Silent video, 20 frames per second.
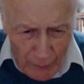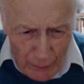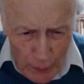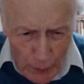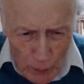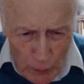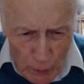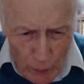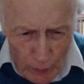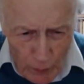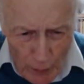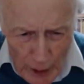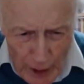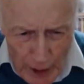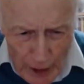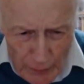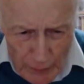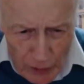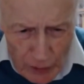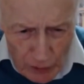feel very
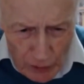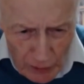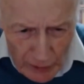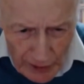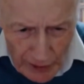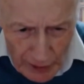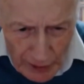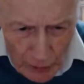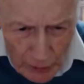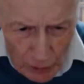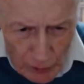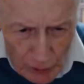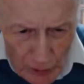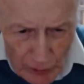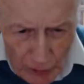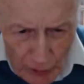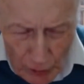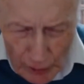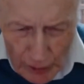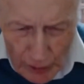definitely not
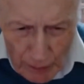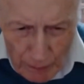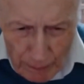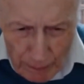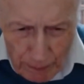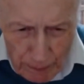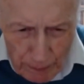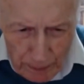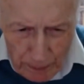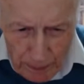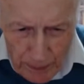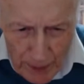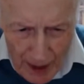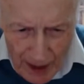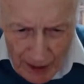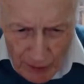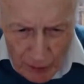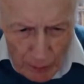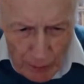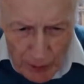
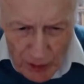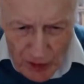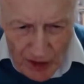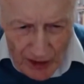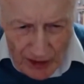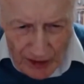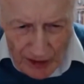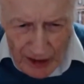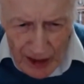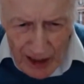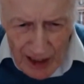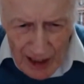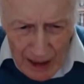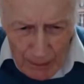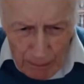100%